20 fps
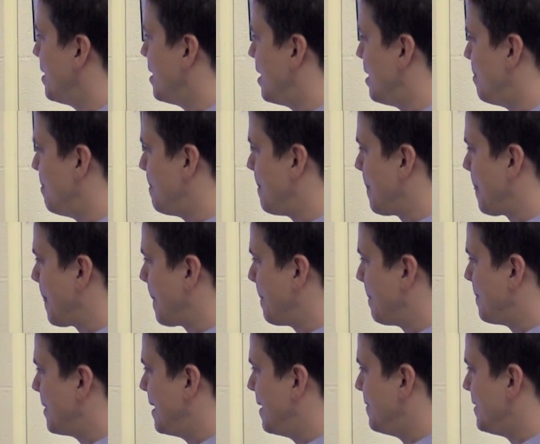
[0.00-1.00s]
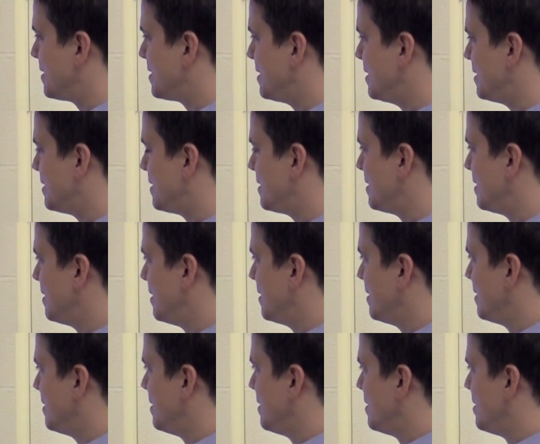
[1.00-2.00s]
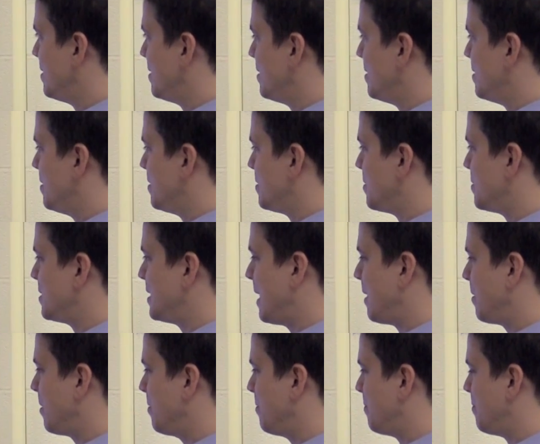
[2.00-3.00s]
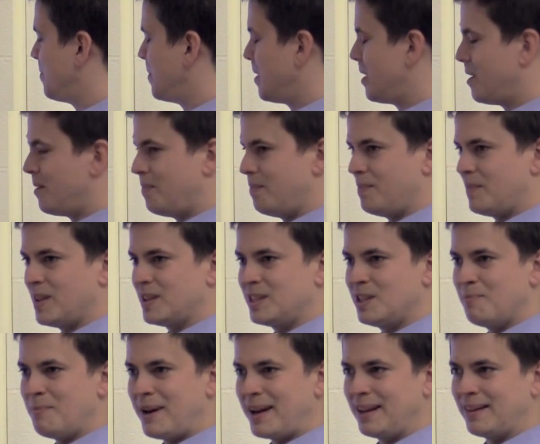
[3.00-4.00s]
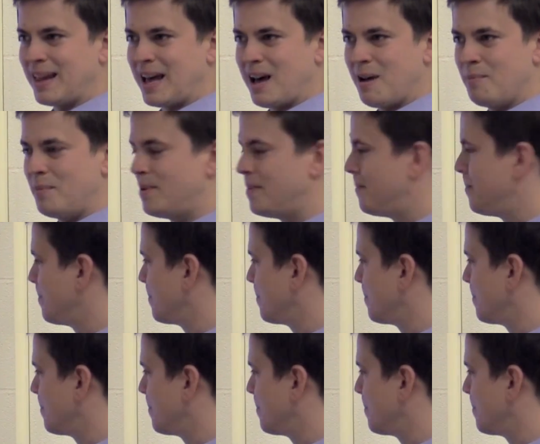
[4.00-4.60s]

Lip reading: And this is out of the Sibeti lab